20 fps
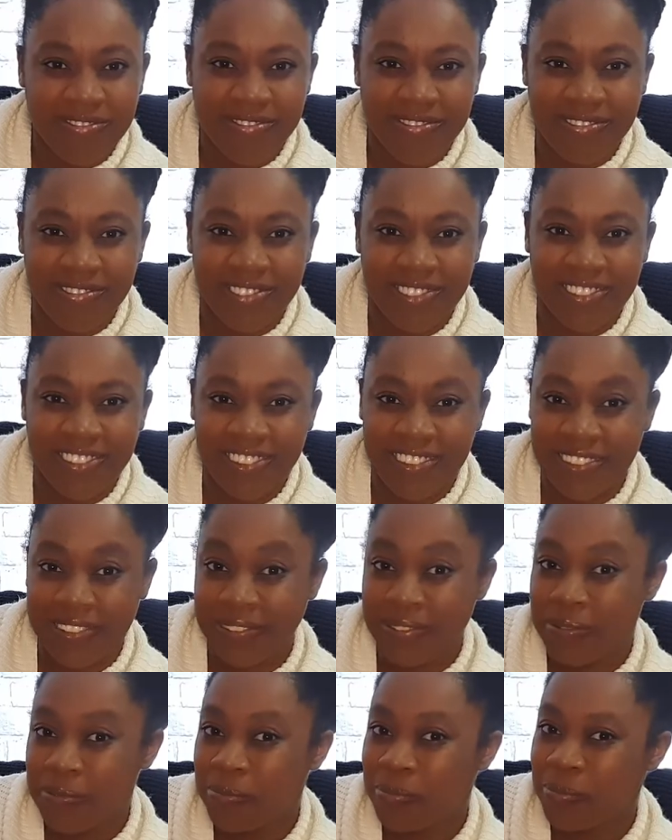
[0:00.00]

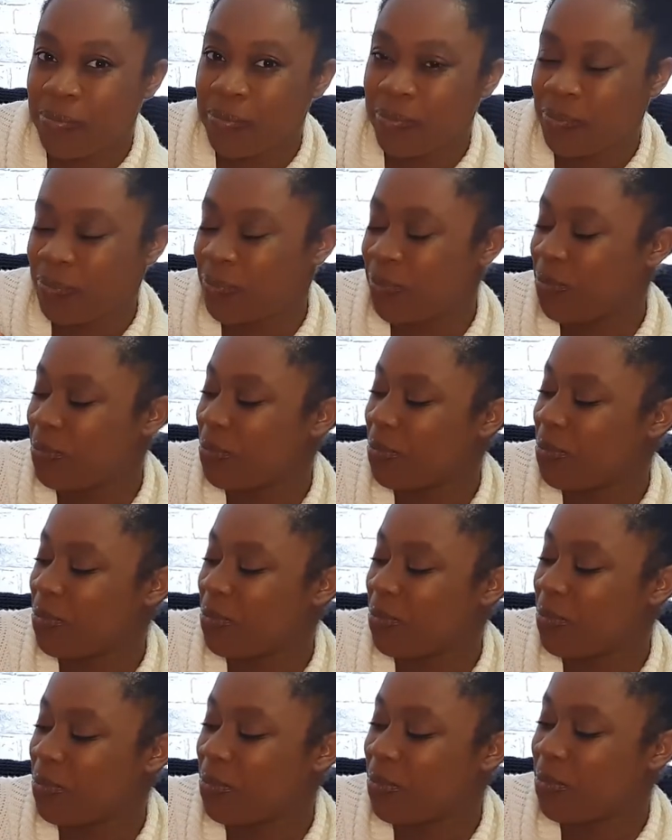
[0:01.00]

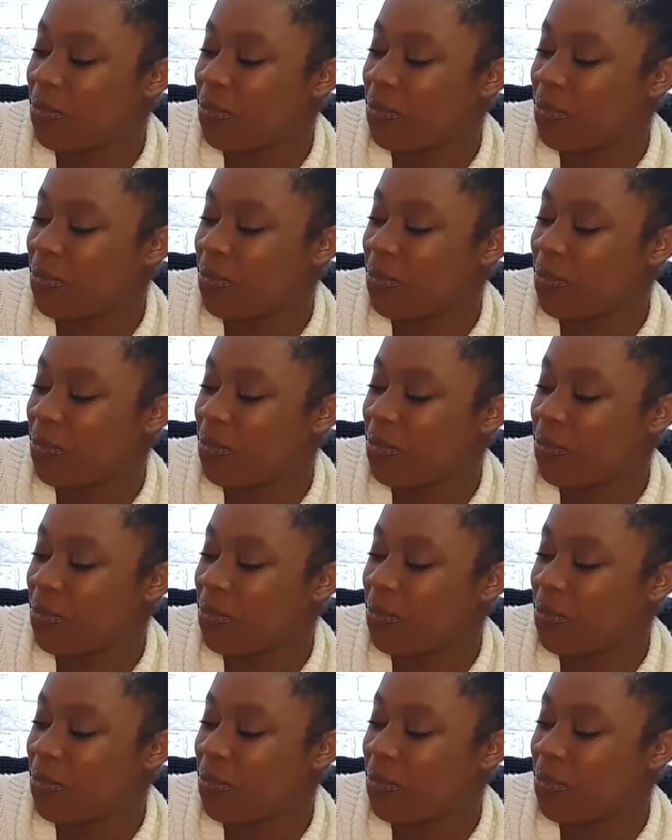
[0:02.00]
[no speech]